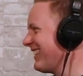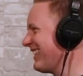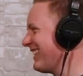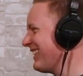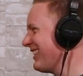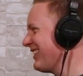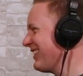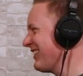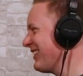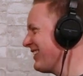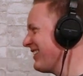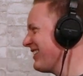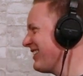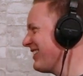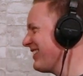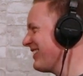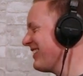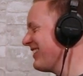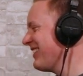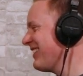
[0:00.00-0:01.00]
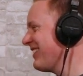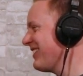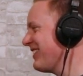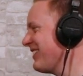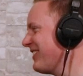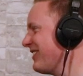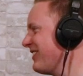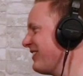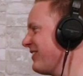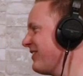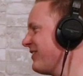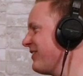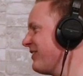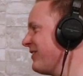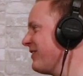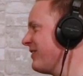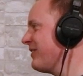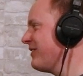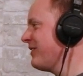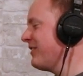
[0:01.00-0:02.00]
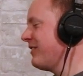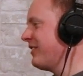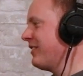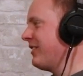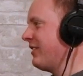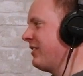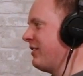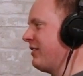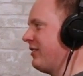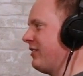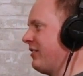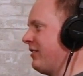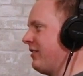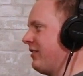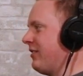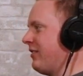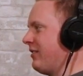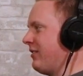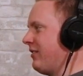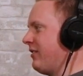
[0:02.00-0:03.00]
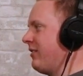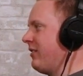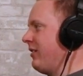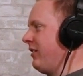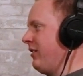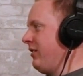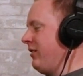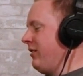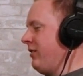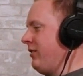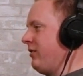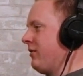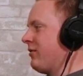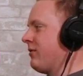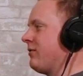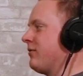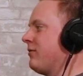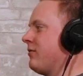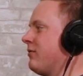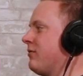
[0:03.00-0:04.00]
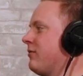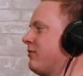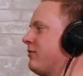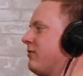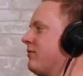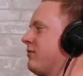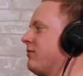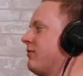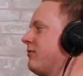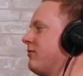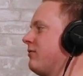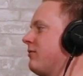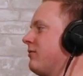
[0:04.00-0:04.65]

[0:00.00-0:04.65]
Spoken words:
[no speech]